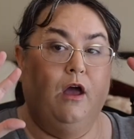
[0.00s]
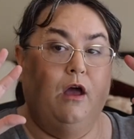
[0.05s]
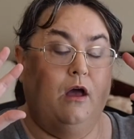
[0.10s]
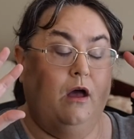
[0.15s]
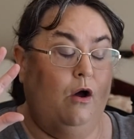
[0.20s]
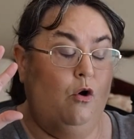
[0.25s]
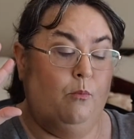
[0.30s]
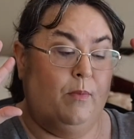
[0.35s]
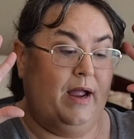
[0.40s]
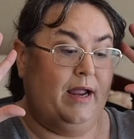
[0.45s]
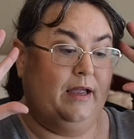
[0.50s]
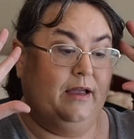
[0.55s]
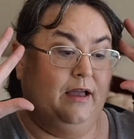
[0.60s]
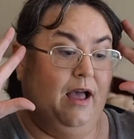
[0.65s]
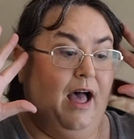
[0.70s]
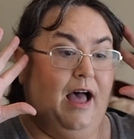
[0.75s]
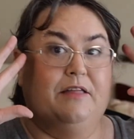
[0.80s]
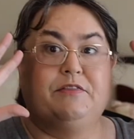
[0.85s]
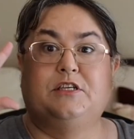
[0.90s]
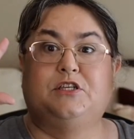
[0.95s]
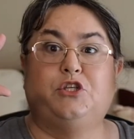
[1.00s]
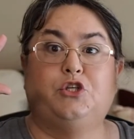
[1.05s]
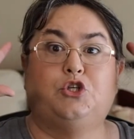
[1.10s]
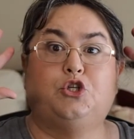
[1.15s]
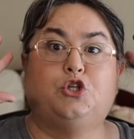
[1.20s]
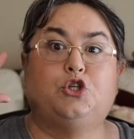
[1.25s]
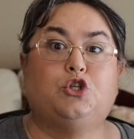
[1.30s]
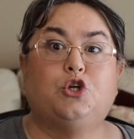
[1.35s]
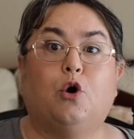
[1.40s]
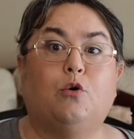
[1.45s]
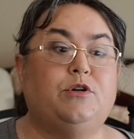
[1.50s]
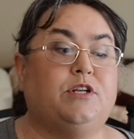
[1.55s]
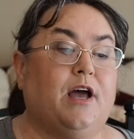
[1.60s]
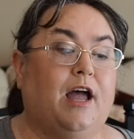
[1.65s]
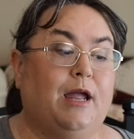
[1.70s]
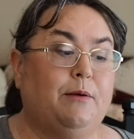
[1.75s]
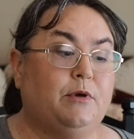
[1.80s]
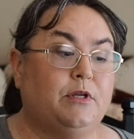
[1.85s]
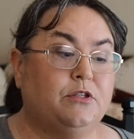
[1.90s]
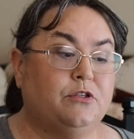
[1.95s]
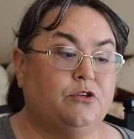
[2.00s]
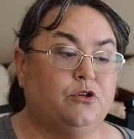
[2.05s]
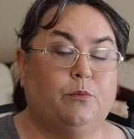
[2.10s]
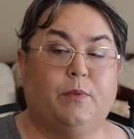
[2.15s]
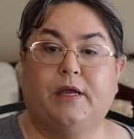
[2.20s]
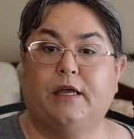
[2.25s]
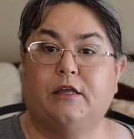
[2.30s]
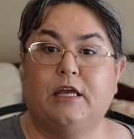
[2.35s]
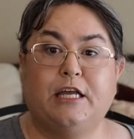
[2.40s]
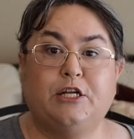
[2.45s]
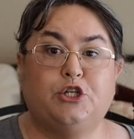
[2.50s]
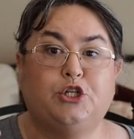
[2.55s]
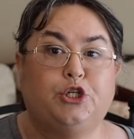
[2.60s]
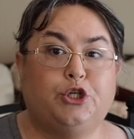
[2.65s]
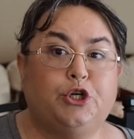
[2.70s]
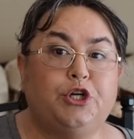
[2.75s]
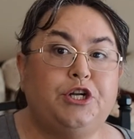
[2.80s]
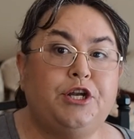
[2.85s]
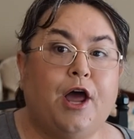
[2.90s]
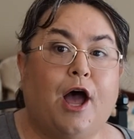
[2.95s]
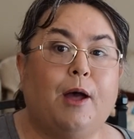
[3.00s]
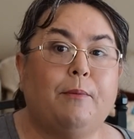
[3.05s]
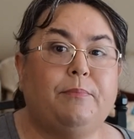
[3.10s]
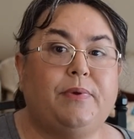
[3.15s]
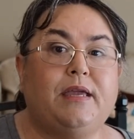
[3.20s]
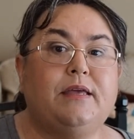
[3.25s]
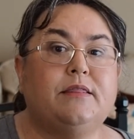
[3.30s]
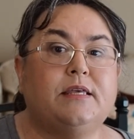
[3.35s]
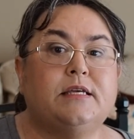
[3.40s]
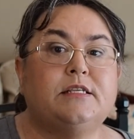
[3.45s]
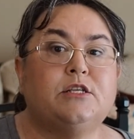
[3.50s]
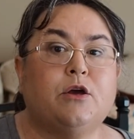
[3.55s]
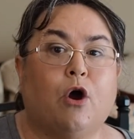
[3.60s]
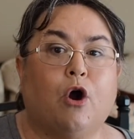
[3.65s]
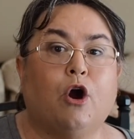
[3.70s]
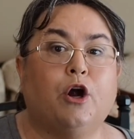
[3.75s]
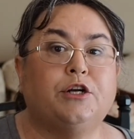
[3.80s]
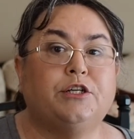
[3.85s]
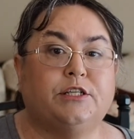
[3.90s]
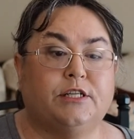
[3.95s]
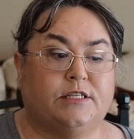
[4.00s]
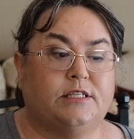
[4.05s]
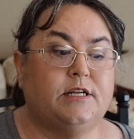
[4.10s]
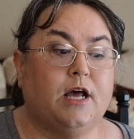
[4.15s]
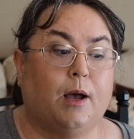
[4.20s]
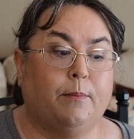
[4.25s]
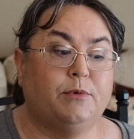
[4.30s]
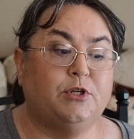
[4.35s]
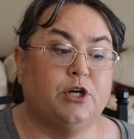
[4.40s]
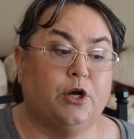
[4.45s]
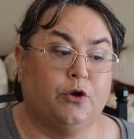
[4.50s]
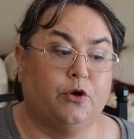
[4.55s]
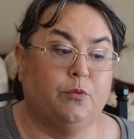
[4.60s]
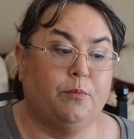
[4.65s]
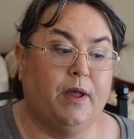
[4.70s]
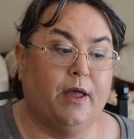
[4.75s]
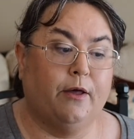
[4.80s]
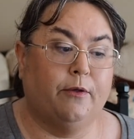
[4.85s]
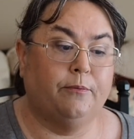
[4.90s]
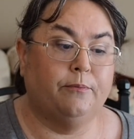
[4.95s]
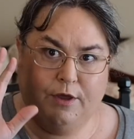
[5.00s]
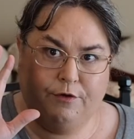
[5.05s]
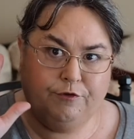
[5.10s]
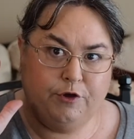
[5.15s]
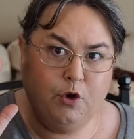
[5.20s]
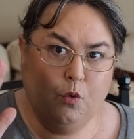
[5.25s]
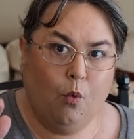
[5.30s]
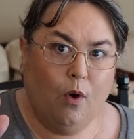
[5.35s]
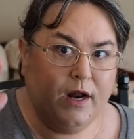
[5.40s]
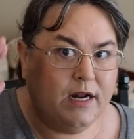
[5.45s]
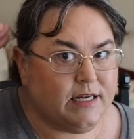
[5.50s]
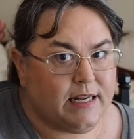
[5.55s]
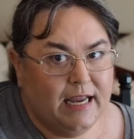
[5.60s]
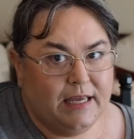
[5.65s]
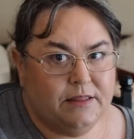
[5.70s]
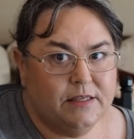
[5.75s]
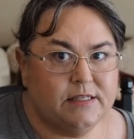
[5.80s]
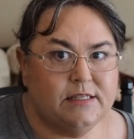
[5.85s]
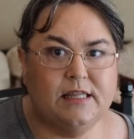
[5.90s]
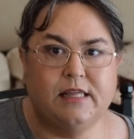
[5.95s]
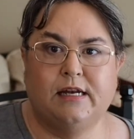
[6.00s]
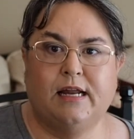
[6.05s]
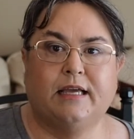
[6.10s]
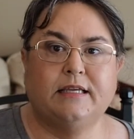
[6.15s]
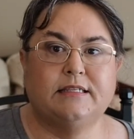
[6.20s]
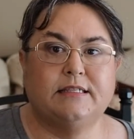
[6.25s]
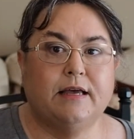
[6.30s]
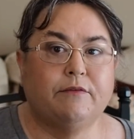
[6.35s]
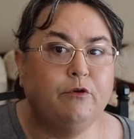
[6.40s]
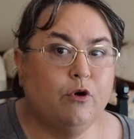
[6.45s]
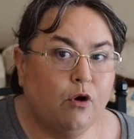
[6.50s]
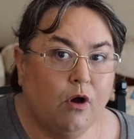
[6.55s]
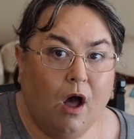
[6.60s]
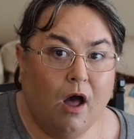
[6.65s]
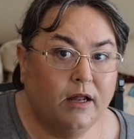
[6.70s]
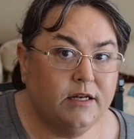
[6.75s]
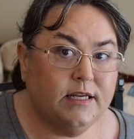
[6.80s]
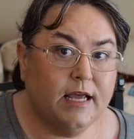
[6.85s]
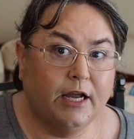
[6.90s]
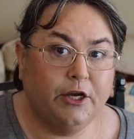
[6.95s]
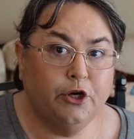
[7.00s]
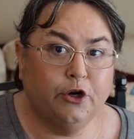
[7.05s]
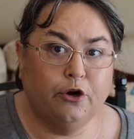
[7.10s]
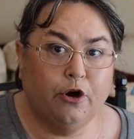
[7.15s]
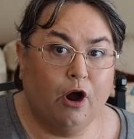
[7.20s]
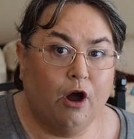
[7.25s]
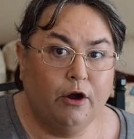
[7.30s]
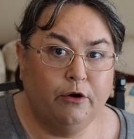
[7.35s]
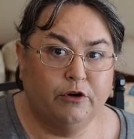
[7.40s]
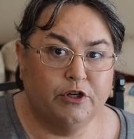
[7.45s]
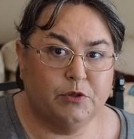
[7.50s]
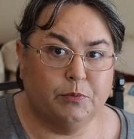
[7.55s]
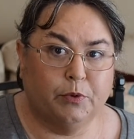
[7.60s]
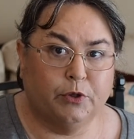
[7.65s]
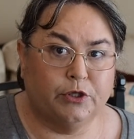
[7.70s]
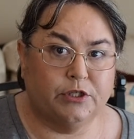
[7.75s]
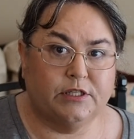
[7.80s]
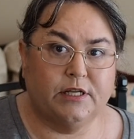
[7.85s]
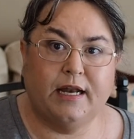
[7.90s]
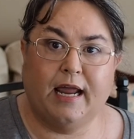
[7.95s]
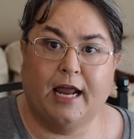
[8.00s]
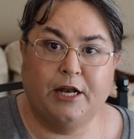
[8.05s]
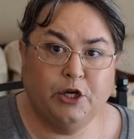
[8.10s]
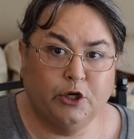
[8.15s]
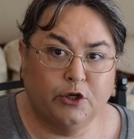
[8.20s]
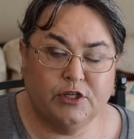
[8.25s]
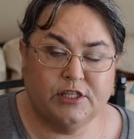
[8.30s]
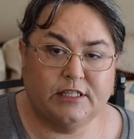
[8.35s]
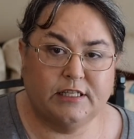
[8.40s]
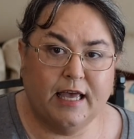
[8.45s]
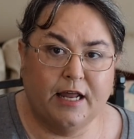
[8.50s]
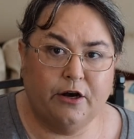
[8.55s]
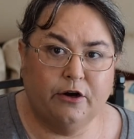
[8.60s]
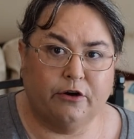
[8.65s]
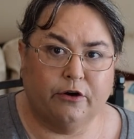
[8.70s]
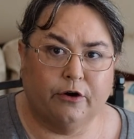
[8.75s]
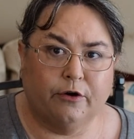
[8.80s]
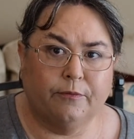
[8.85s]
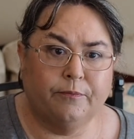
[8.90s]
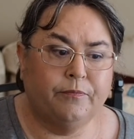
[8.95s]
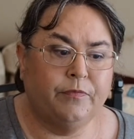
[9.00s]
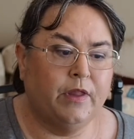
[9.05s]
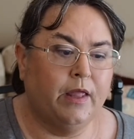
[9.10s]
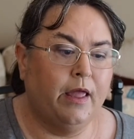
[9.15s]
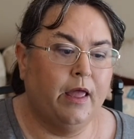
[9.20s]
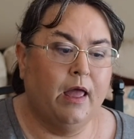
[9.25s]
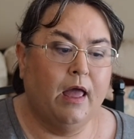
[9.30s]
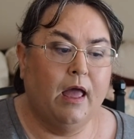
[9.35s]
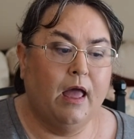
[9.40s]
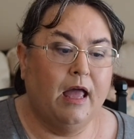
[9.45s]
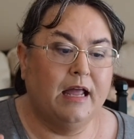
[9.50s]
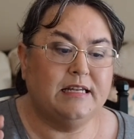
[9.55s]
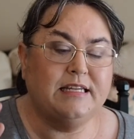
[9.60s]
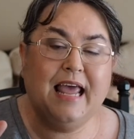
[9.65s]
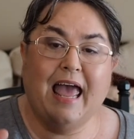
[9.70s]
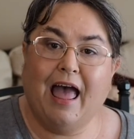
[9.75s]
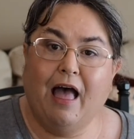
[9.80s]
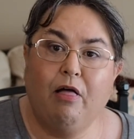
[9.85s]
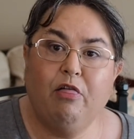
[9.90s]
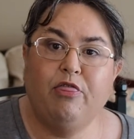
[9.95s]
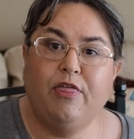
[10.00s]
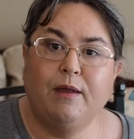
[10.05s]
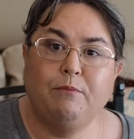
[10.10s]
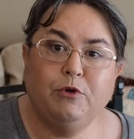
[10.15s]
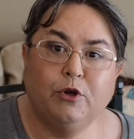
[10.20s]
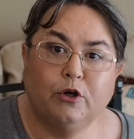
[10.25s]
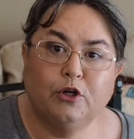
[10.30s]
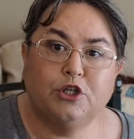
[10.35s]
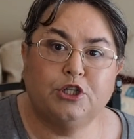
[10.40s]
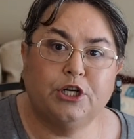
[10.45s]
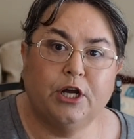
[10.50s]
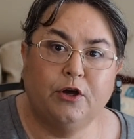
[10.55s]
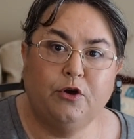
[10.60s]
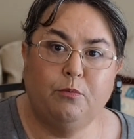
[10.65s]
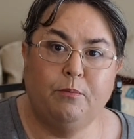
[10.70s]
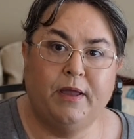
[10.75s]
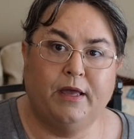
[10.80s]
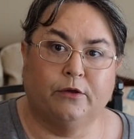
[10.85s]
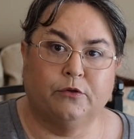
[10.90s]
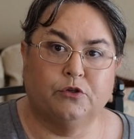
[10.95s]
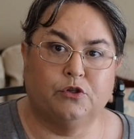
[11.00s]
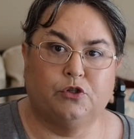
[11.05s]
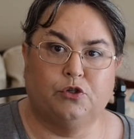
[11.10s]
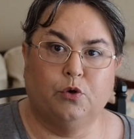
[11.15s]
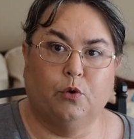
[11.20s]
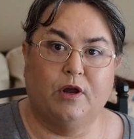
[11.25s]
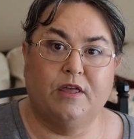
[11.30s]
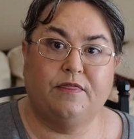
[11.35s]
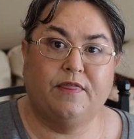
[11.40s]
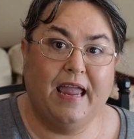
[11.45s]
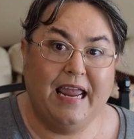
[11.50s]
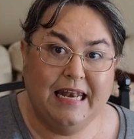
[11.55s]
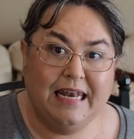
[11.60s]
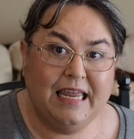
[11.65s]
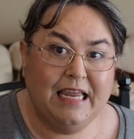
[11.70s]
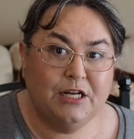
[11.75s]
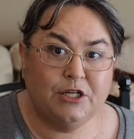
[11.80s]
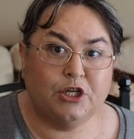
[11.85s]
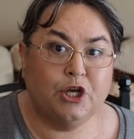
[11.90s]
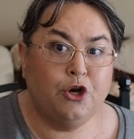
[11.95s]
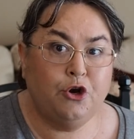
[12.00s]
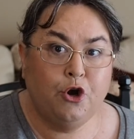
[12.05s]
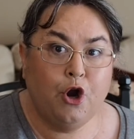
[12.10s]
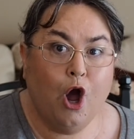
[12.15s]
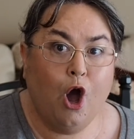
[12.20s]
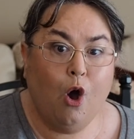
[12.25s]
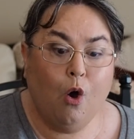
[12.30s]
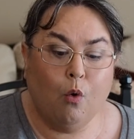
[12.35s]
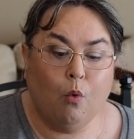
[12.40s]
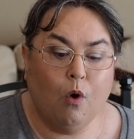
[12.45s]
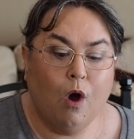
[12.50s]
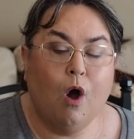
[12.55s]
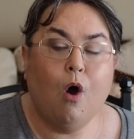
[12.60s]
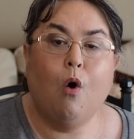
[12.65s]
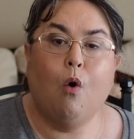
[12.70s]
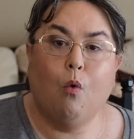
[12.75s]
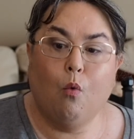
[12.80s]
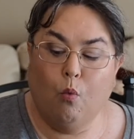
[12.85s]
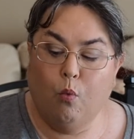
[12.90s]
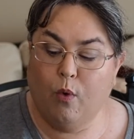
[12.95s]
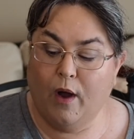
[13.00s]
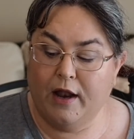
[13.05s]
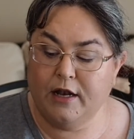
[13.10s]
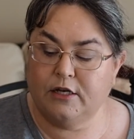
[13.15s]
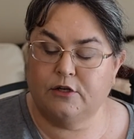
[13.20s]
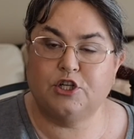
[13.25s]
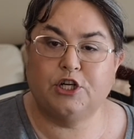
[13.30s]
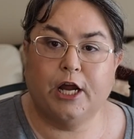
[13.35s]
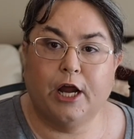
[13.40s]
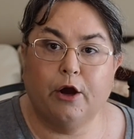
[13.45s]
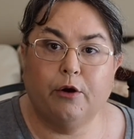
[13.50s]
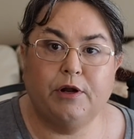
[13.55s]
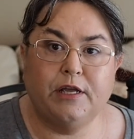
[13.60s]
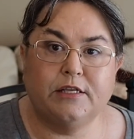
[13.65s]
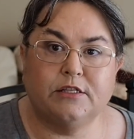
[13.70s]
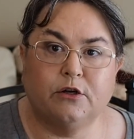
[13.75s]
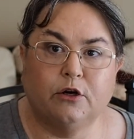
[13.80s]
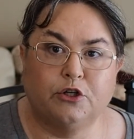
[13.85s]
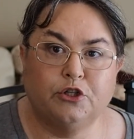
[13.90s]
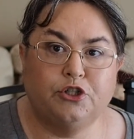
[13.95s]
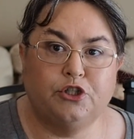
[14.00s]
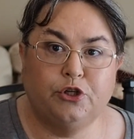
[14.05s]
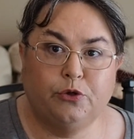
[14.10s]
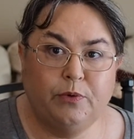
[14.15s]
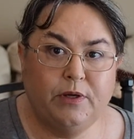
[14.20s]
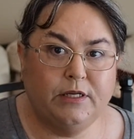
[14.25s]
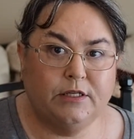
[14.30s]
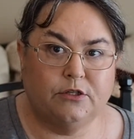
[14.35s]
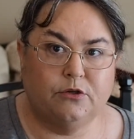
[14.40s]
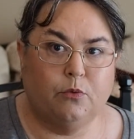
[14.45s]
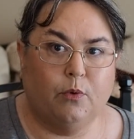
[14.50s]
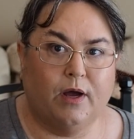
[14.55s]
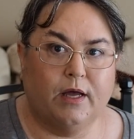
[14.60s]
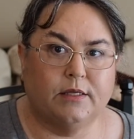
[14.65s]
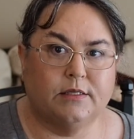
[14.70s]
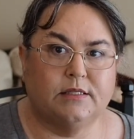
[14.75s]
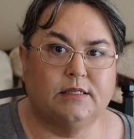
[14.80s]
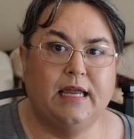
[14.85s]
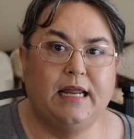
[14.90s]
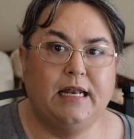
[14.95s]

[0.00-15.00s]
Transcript: Oh my God, this is so time consuming. It should not be this hard to stop junk mail. If you want to take this to the next level, contact your congressperson and your senator. Tell them your junk mail story. They need to know what charities are doing to us.